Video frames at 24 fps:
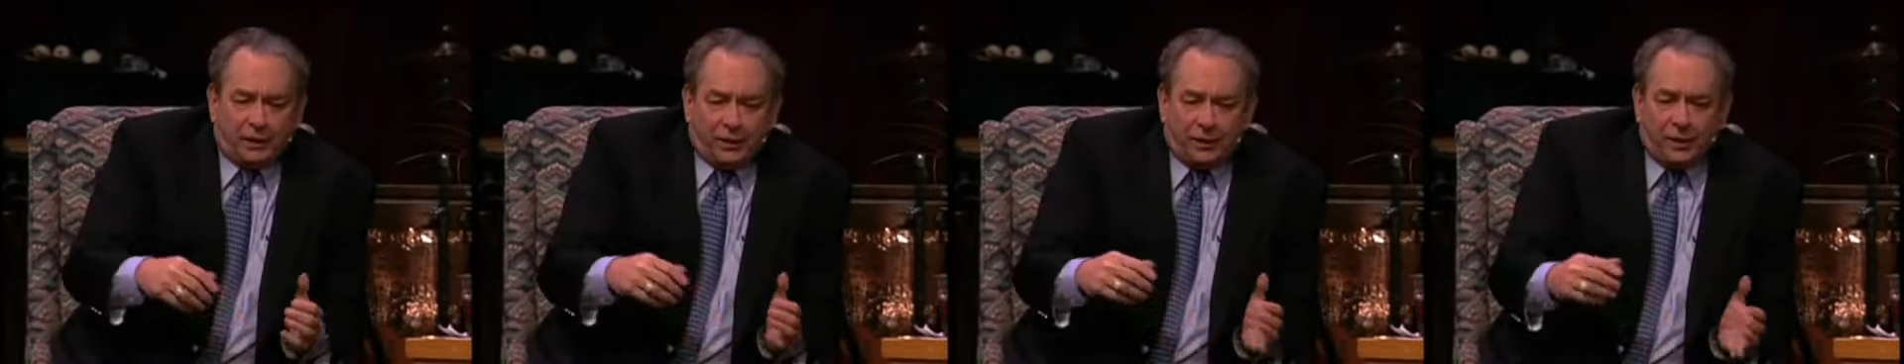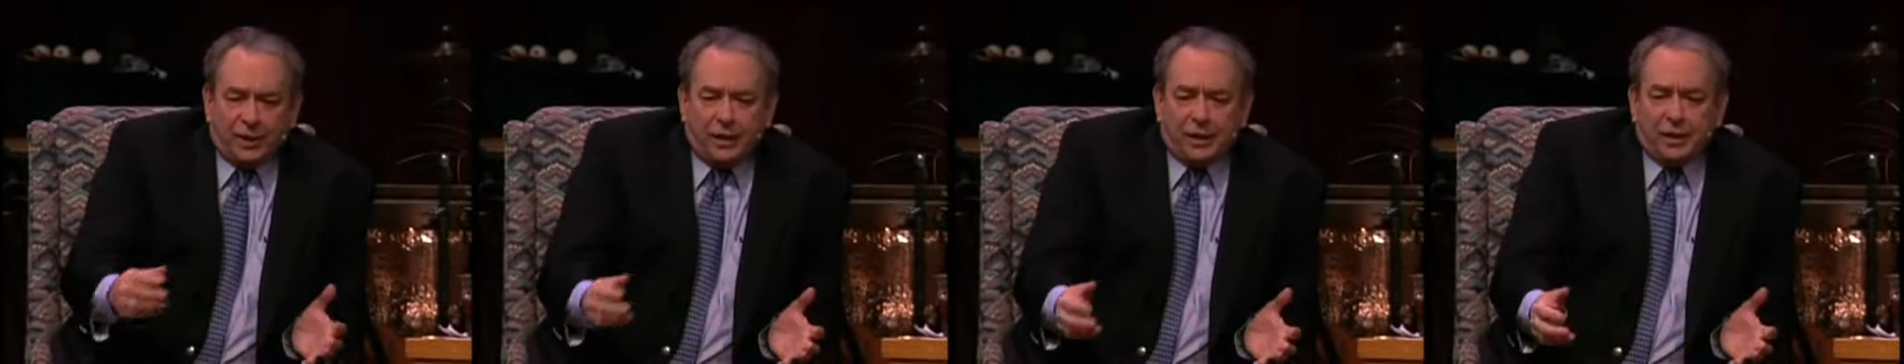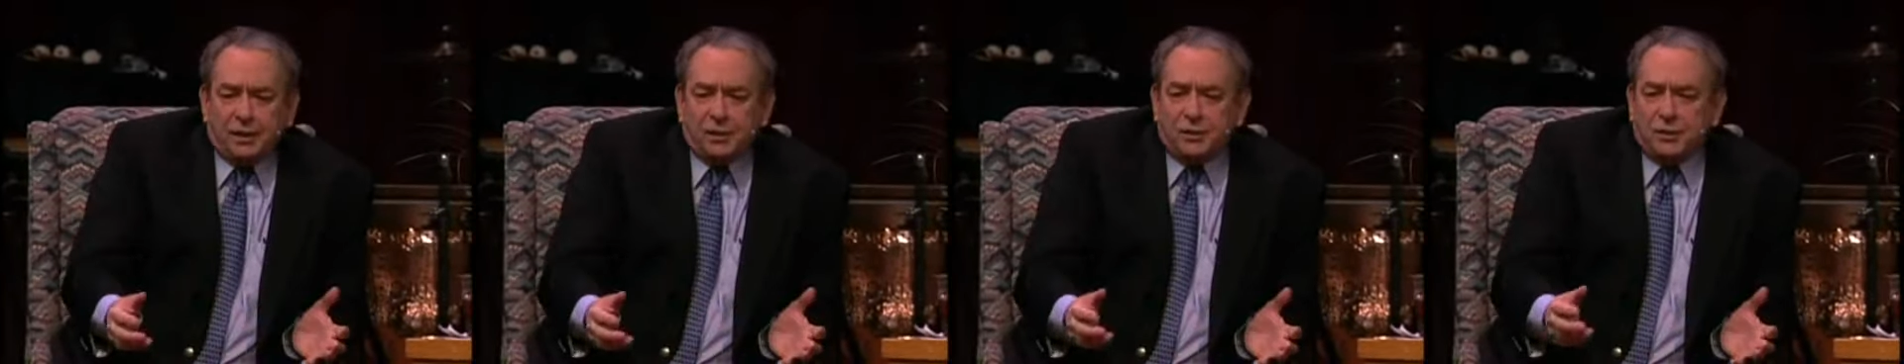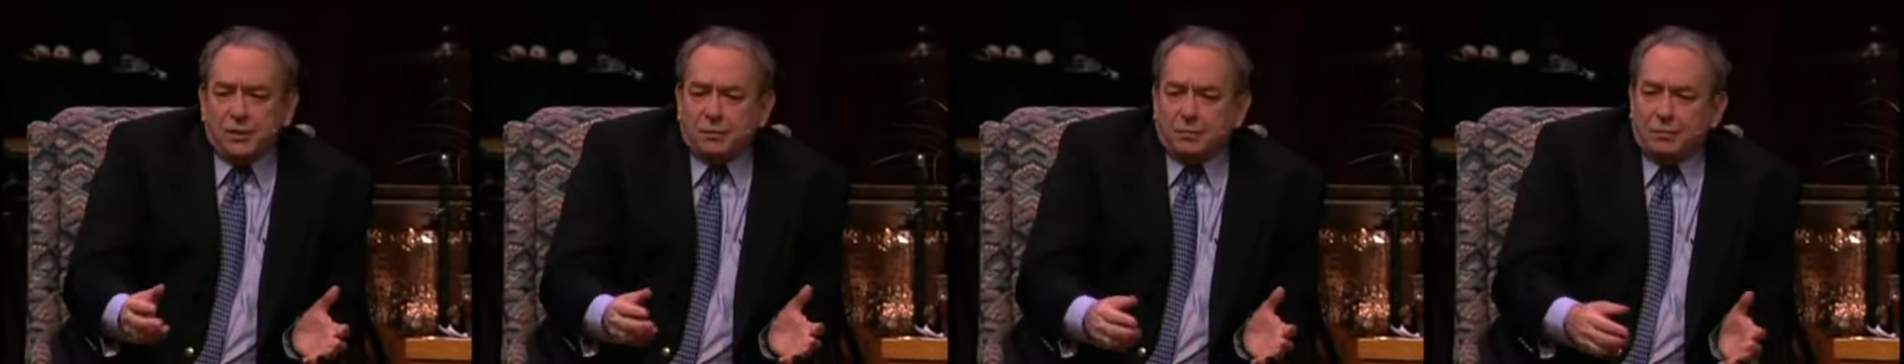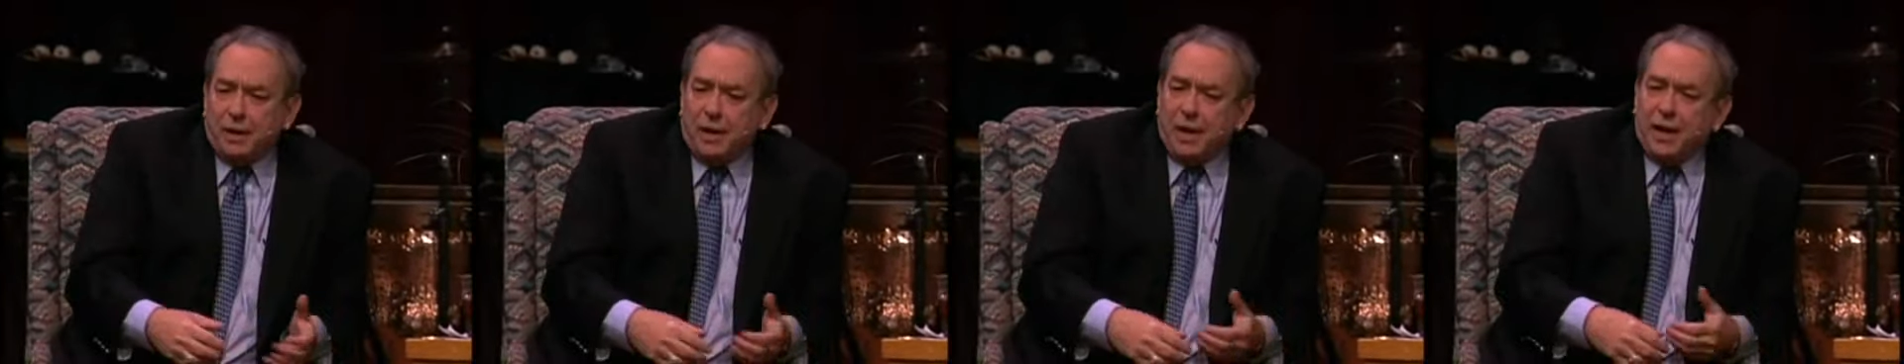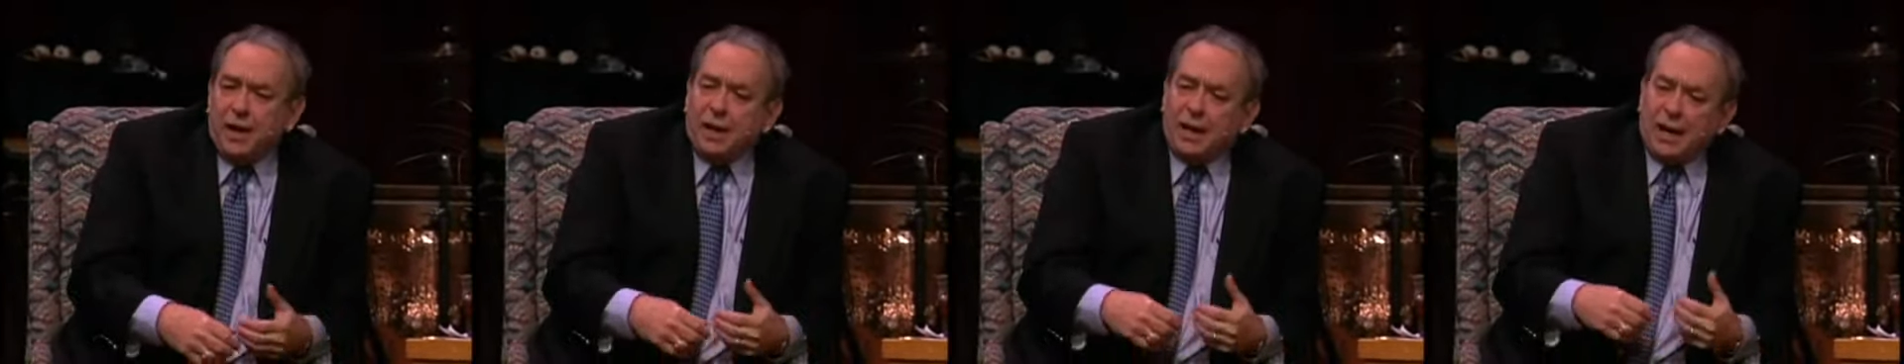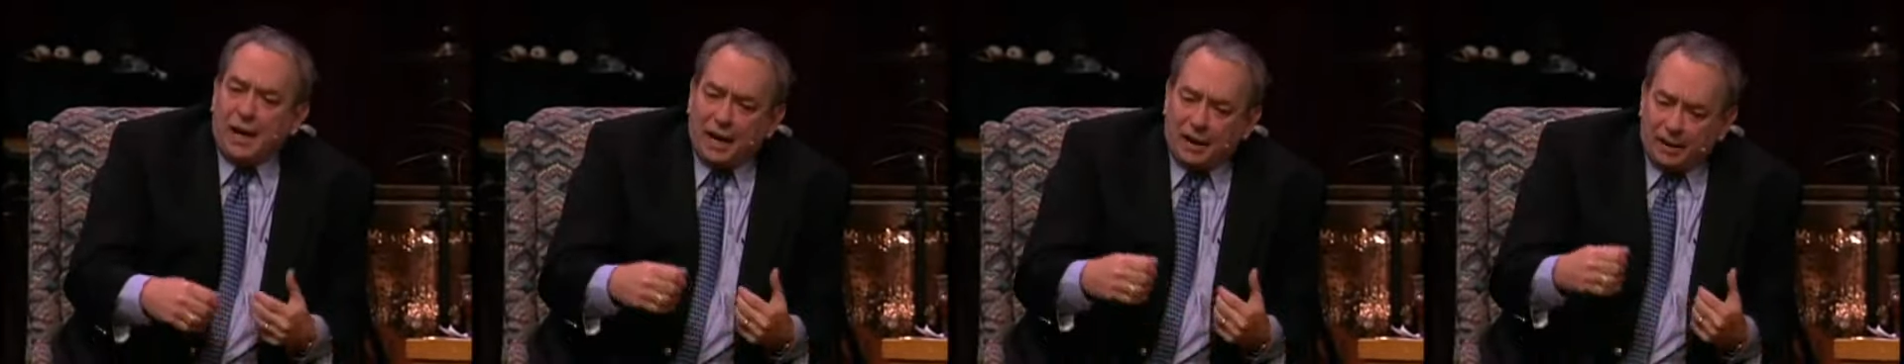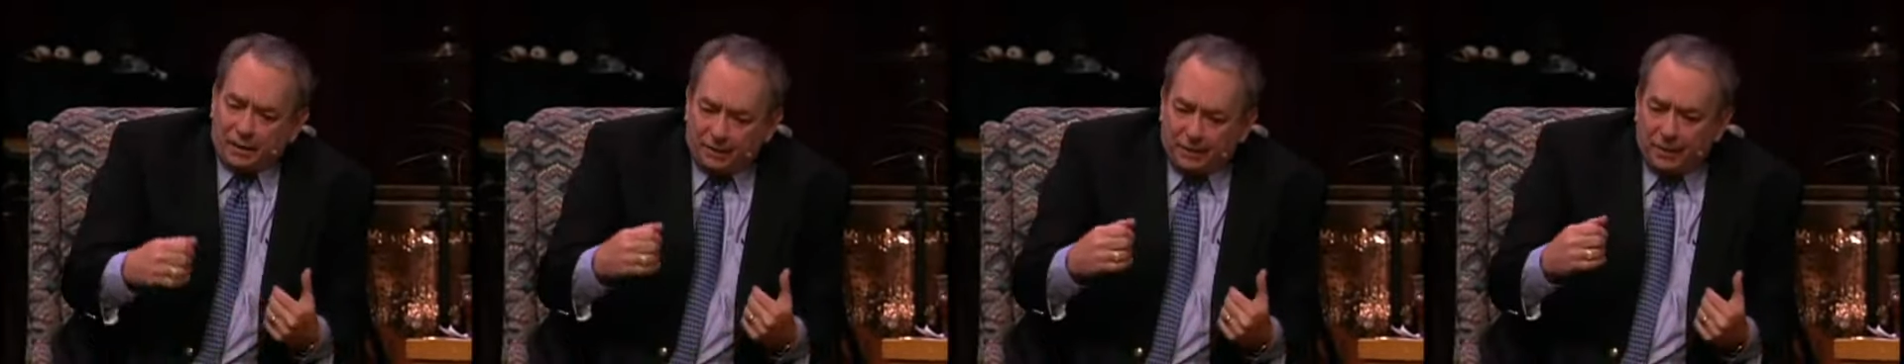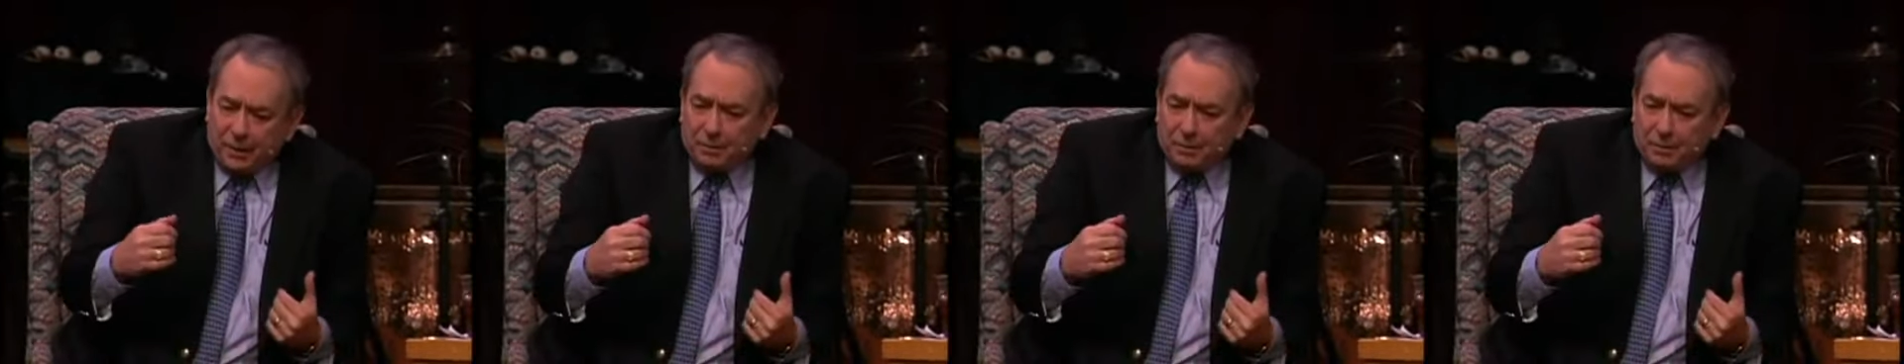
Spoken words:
things are made out of